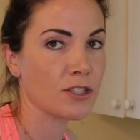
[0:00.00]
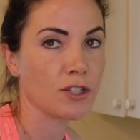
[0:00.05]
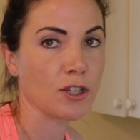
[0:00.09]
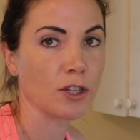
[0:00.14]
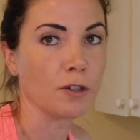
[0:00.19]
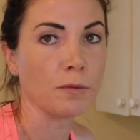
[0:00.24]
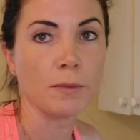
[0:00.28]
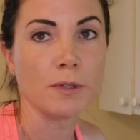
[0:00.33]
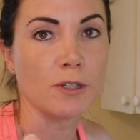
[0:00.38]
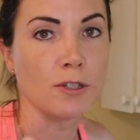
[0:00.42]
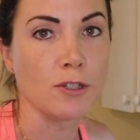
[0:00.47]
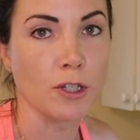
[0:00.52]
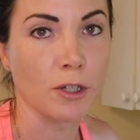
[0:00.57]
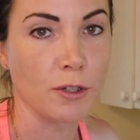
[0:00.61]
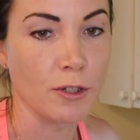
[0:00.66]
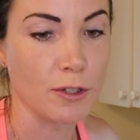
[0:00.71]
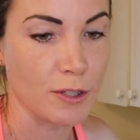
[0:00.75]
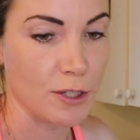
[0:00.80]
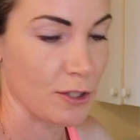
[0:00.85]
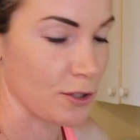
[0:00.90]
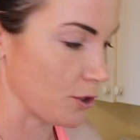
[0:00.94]
scoop, don't
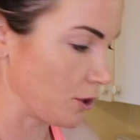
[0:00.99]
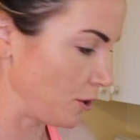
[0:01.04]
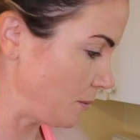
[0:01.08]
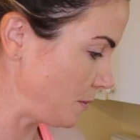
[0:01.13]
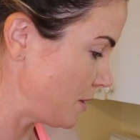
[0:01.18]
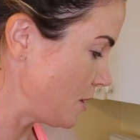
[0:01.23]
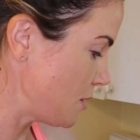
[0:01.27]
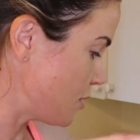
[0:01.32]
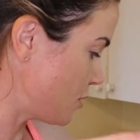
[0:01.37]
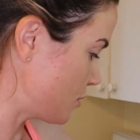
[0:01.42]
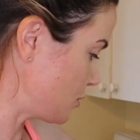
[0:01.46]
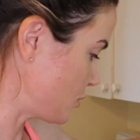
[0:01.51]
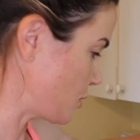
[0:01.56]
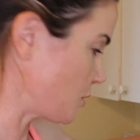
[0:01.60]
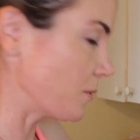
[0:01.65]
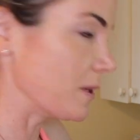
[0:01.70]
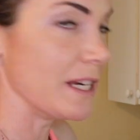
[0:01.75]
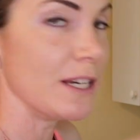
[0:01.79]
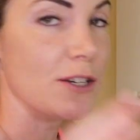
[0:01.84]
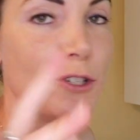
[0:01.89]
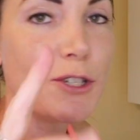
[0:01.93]
use a scoop. So
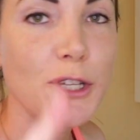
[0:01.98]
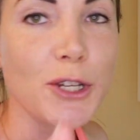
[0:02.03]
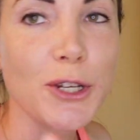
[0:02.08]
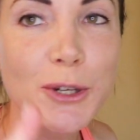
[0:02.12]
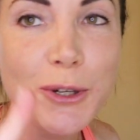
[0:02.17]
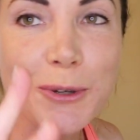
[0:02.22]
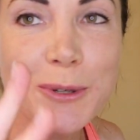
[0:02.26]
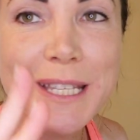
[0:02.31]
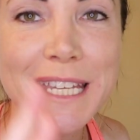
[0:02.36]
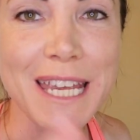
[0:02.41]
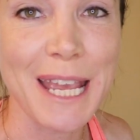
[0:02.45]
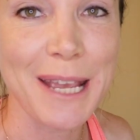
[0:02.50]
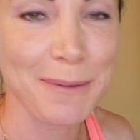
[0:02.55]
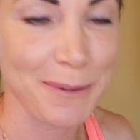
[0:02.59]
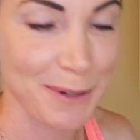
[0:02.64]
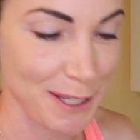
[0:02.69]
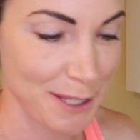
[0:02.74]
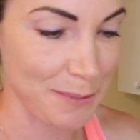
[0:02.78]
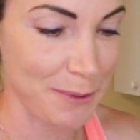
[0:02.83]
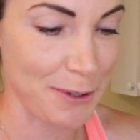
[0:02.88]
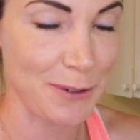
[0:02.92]
we need 2
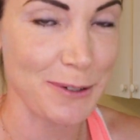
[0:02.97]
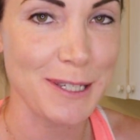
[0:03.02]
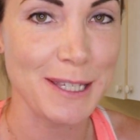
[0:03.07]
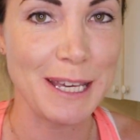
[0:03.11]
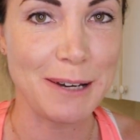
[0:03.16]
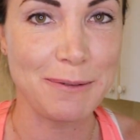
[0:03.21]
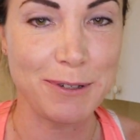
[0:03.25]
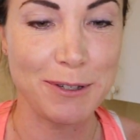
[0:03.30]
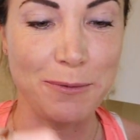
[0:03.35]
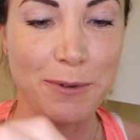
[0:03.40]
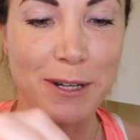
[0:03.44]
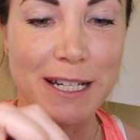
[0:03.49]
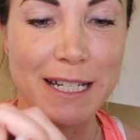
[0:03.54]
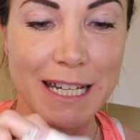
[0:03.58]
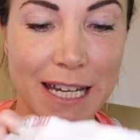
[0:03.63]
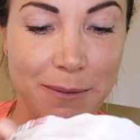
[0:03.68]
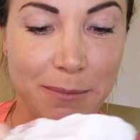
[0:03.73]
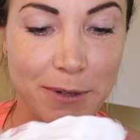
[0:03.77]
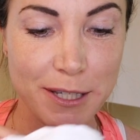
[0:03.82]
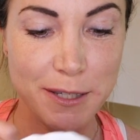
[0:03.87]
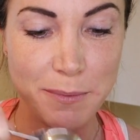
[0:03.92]
tablespoons, so that was 1
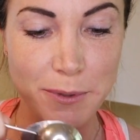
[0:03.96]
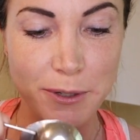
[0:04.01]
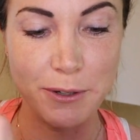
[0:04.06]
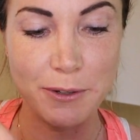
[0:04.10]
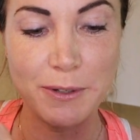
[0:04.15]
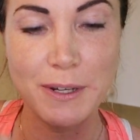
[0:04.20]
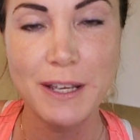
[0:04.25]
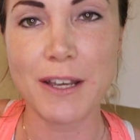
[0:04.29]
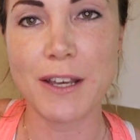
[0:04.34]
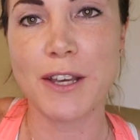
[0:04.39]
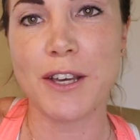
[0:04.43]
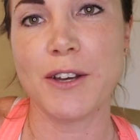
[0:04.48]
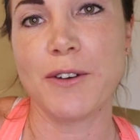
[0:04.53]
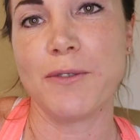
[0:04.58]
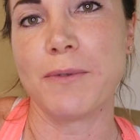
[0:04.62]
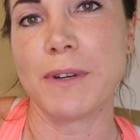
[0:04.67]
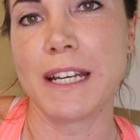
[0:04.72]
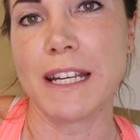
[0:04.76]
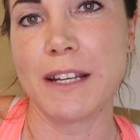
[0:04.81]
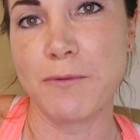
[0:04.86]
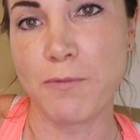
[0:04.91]
tablespoon.
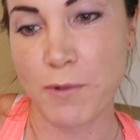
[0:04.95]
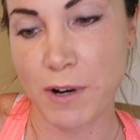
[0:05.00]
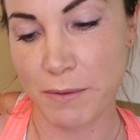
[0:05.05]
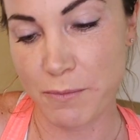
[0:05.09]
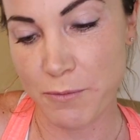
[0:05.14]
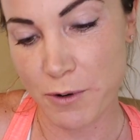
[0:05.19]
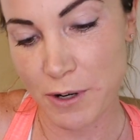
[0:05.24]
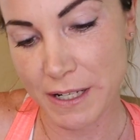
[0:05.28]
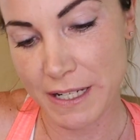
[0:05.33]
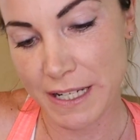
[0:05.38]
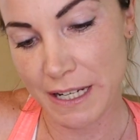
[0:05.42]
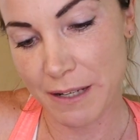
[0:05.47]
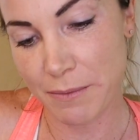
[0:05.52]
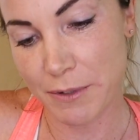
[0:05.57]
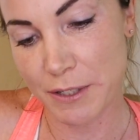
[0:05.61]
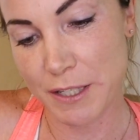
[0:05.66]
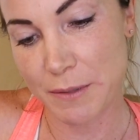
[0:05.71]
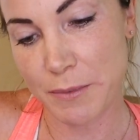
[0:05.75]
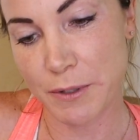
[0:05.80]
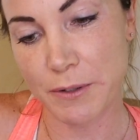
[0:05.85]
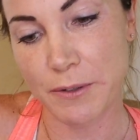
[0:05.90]
We need 1 more
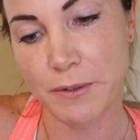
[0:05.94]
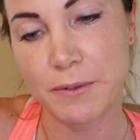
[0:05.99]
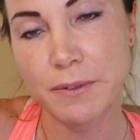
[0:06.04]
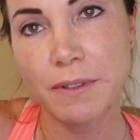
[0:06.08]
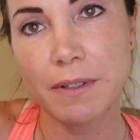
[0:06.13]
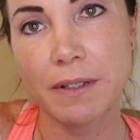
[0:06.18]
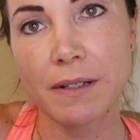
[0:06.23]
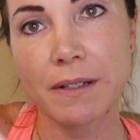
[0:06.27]
tablespoon.